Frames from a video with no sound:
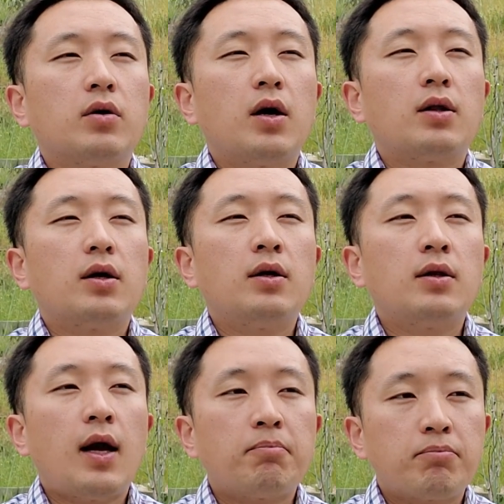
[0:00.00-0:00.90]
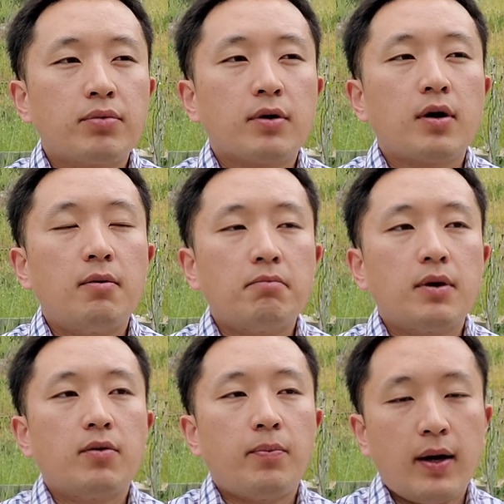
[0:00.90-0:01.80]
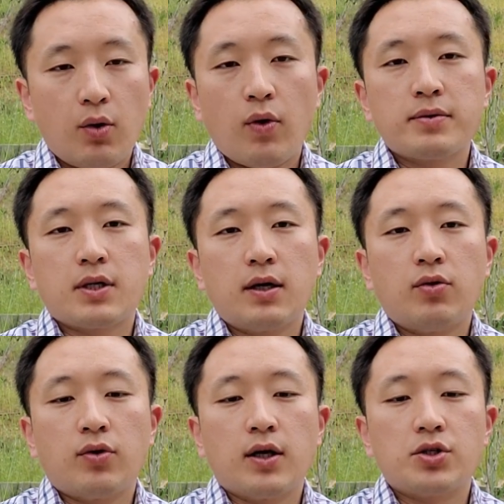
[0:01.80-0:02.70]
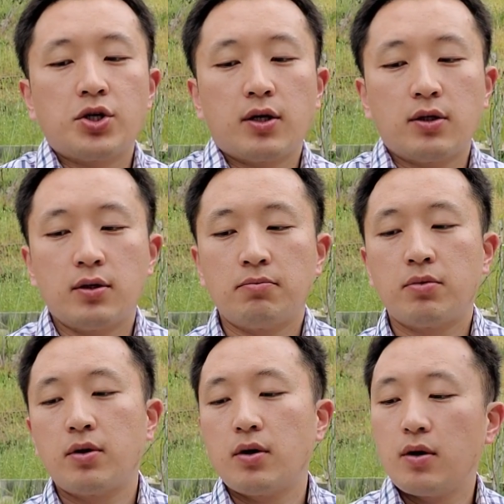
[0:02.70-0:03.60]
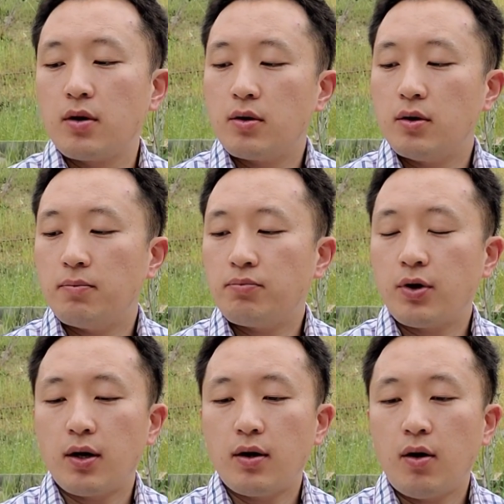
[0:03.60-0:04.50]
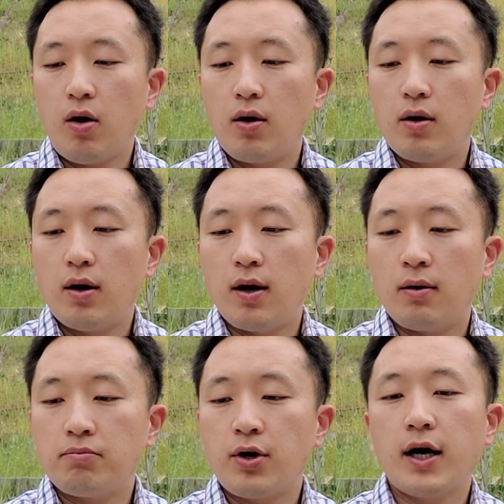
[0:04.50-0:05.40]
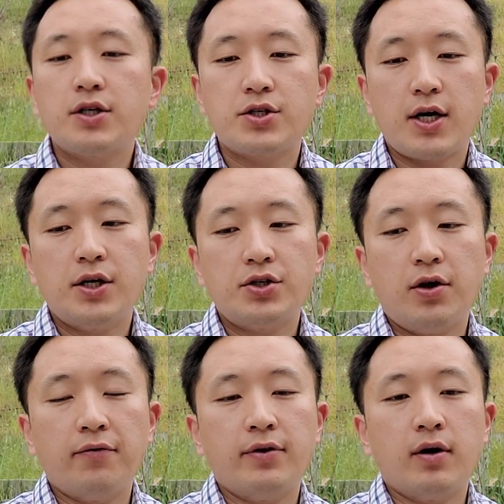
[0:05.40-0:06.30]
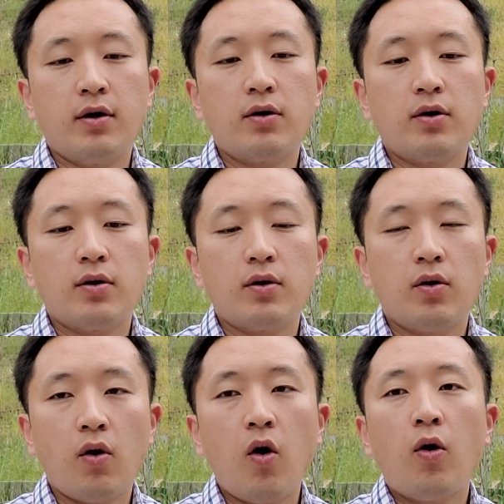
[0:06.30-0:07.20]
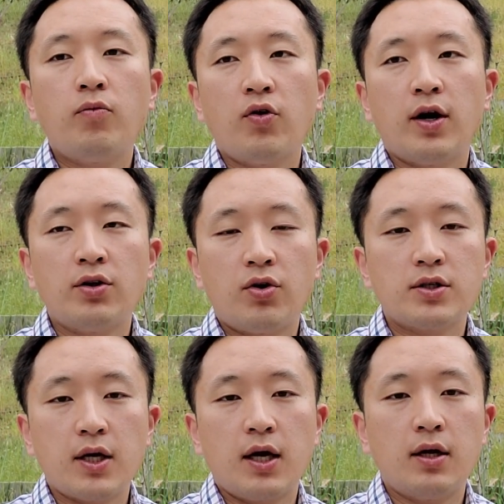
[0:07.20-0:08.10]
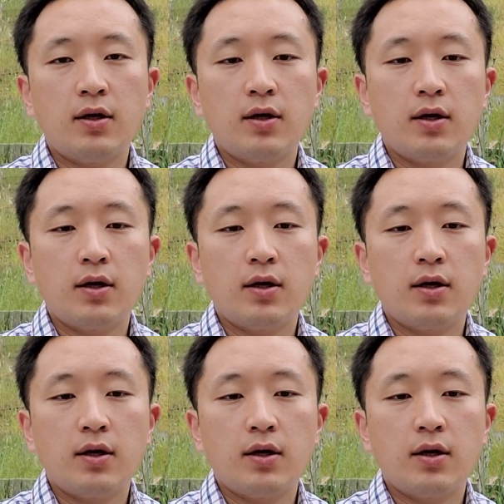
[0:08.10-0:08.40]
And in that company website, you can check the price change of the home you are interested in